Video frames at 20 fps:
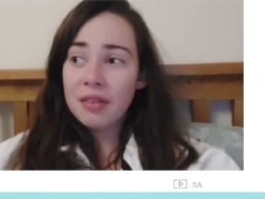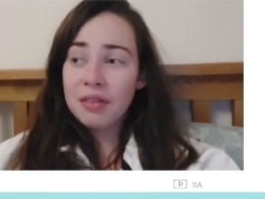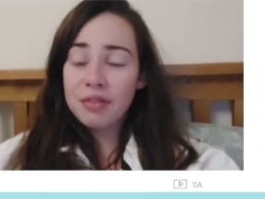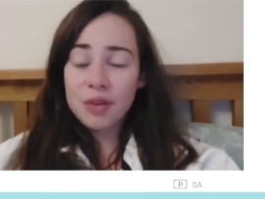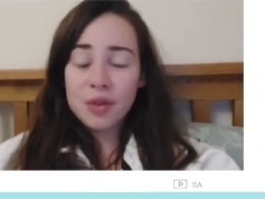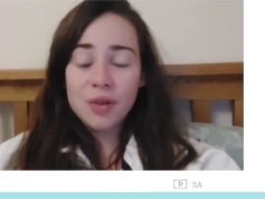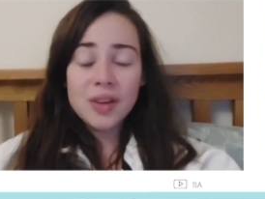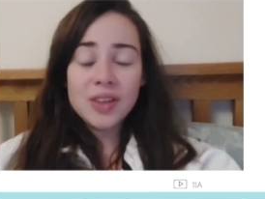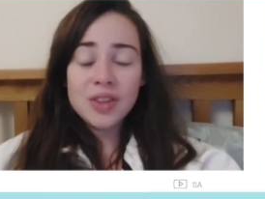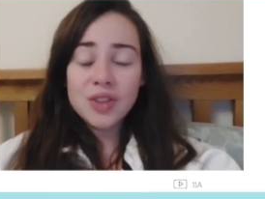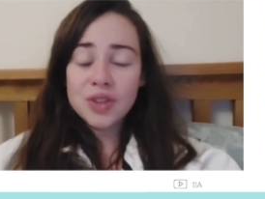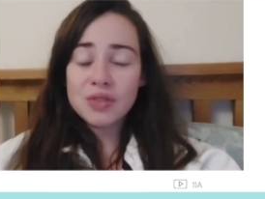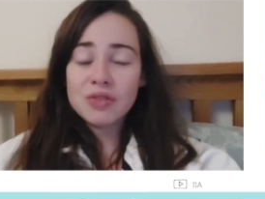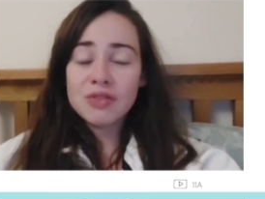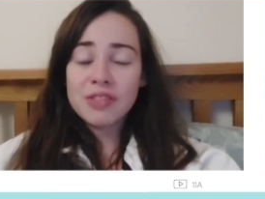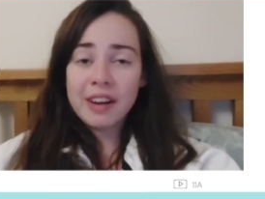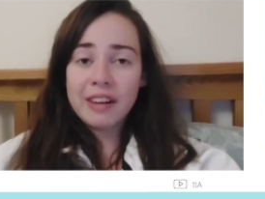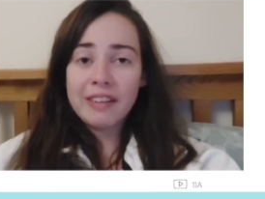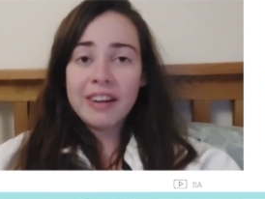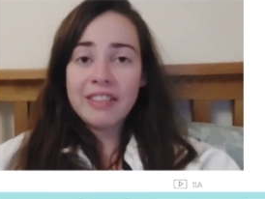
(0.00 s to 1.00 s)
Food is just
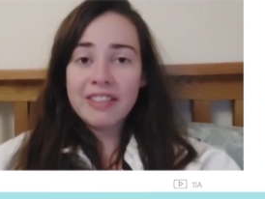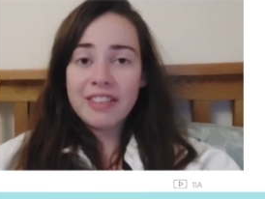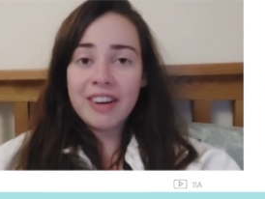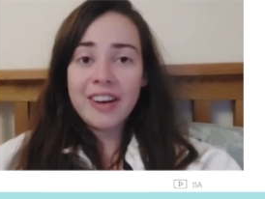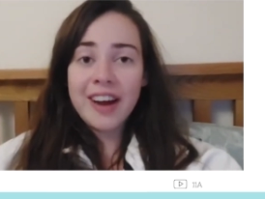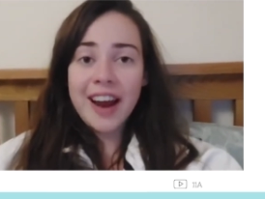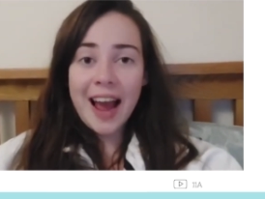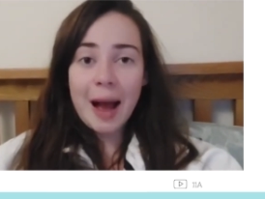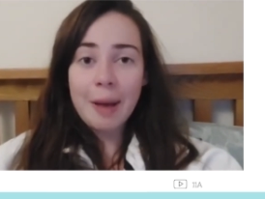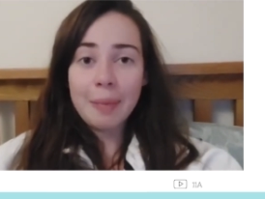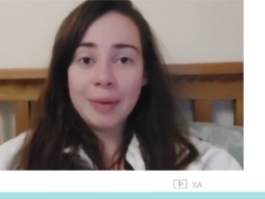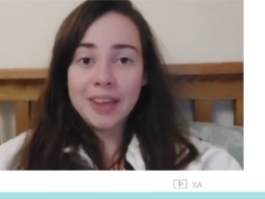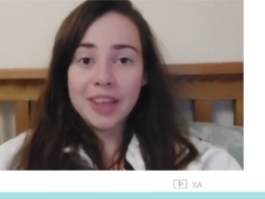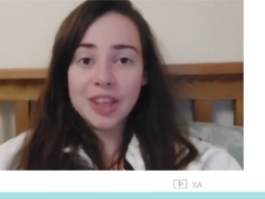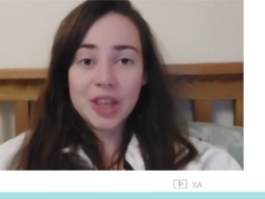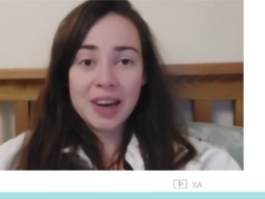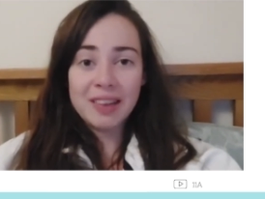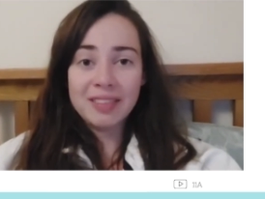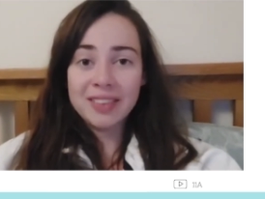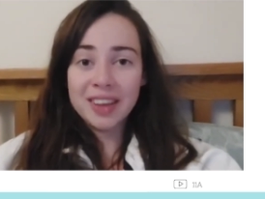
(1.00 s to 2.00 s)
very, very happily
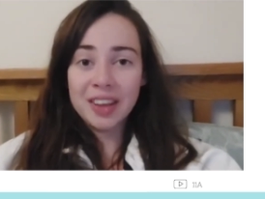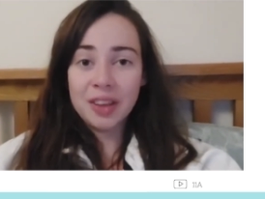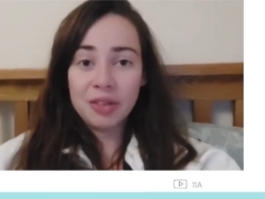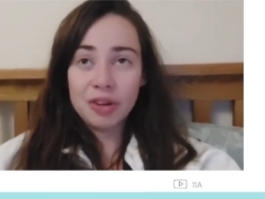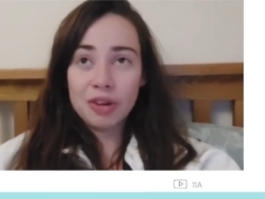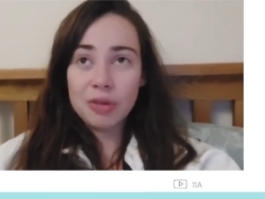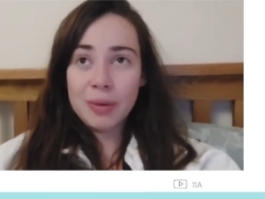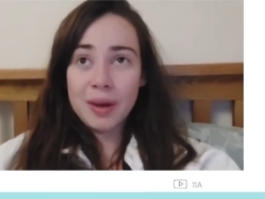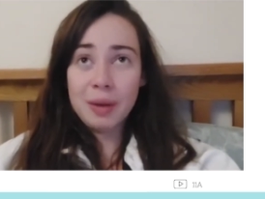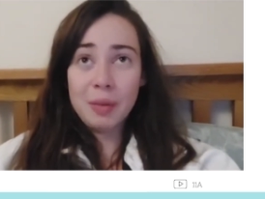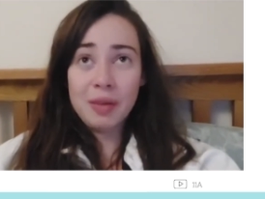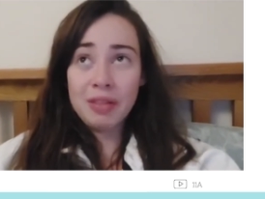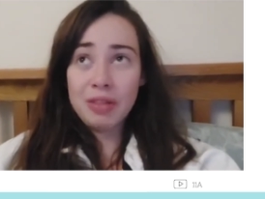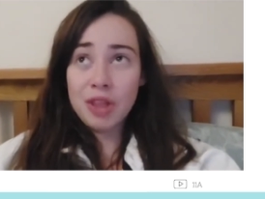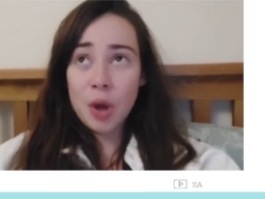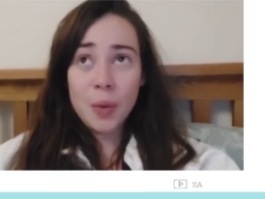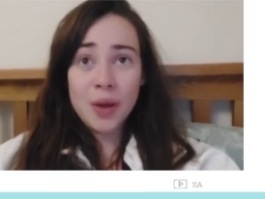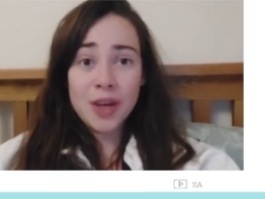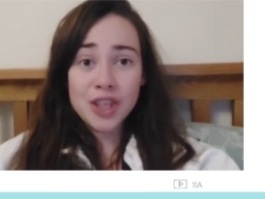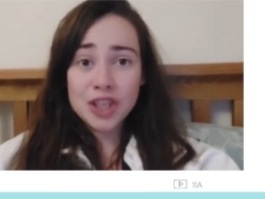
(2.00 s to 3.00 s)
traveling through me with
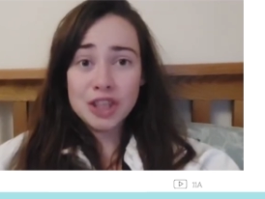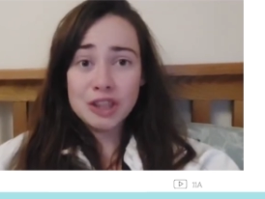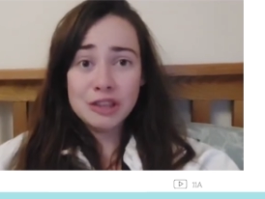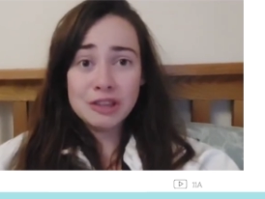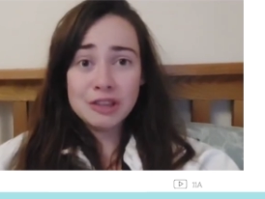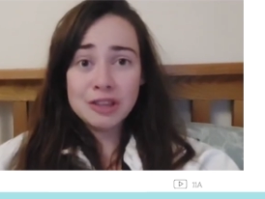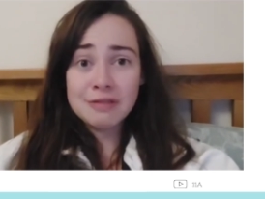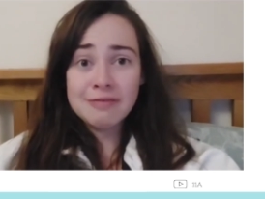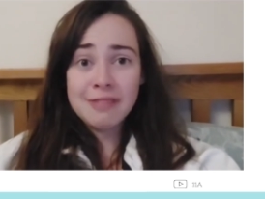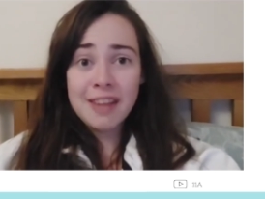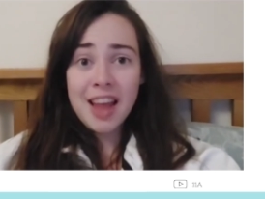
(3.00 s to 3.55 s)
no issues.